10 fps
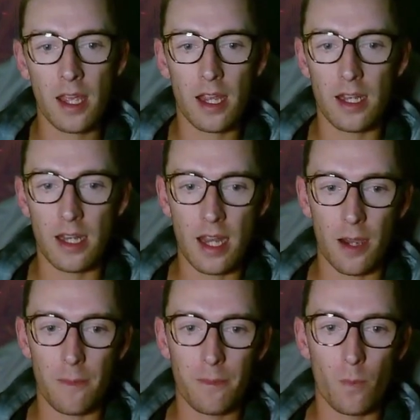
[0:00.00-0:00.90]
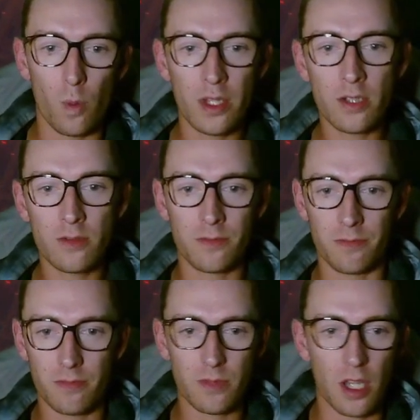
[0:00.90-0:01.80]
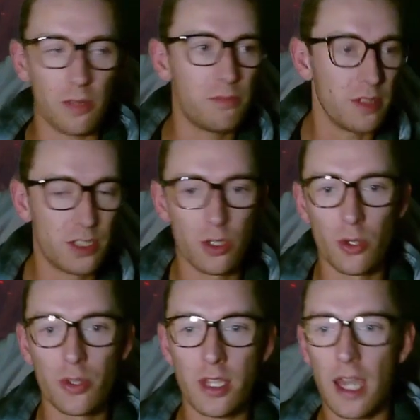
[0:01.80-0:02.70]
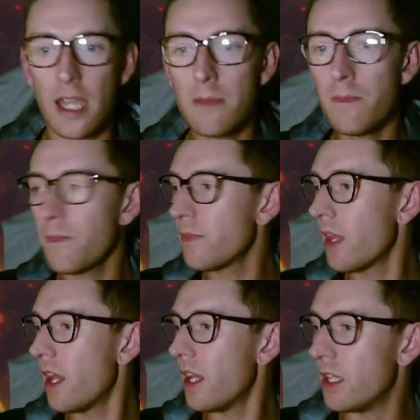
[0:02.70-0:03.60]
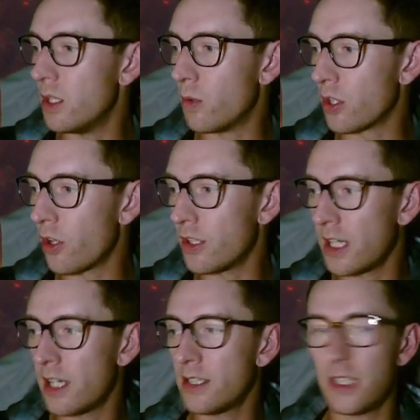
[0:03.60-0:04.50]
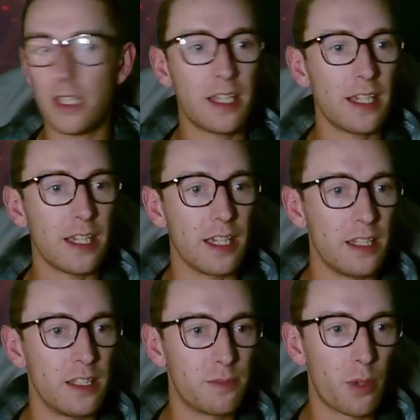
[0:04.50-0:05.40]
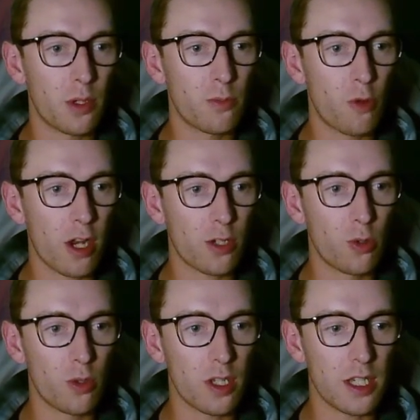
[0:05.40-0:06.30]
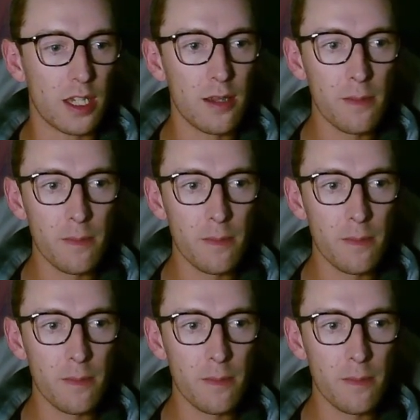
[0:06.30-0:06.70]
Now, when you've installed the game, you want to go down to here, in this bottom right corner here,